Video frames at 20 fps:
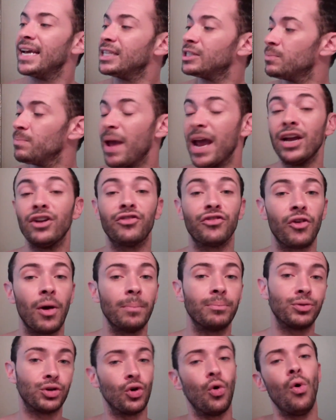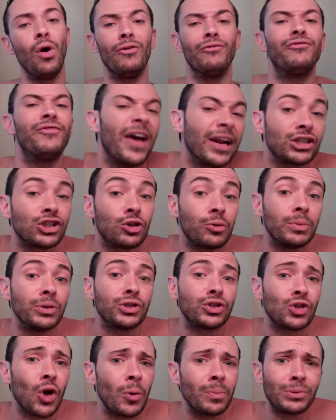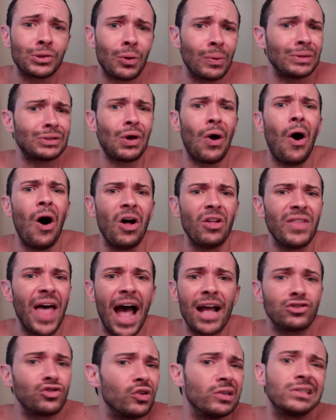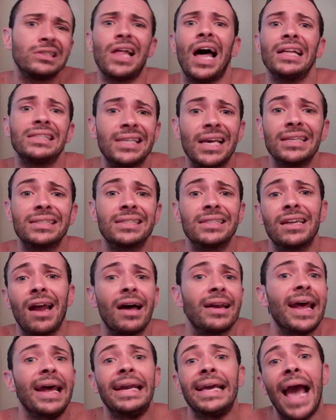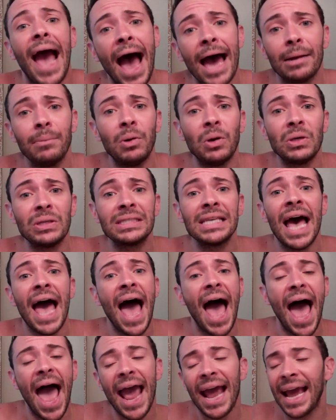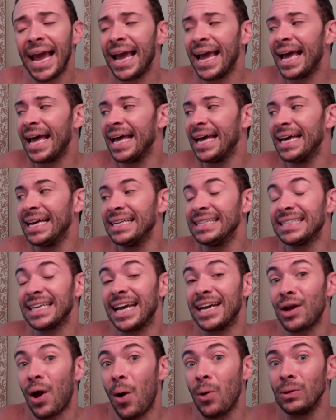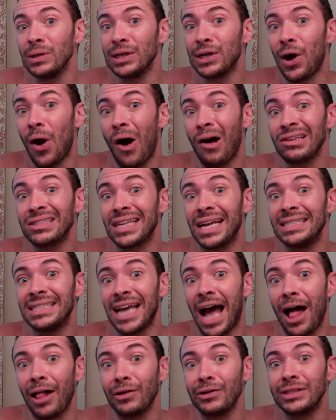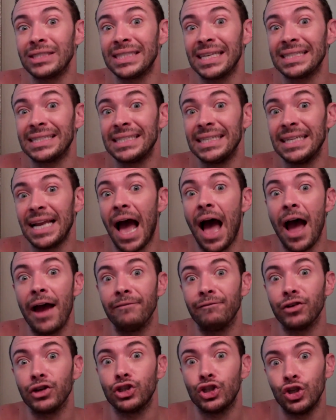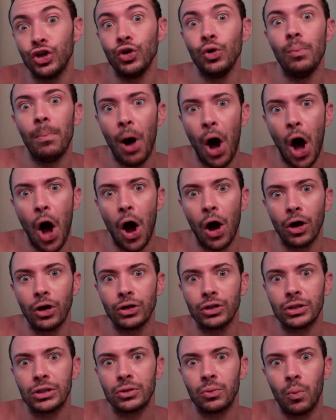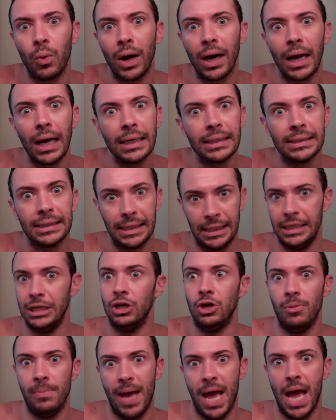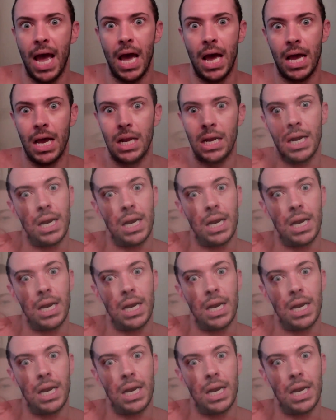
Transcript: it's made from pure vegetable soap, so it's all natural. It's not tested on any animals, and it only costs $1.69 for two bars. What a deal, man.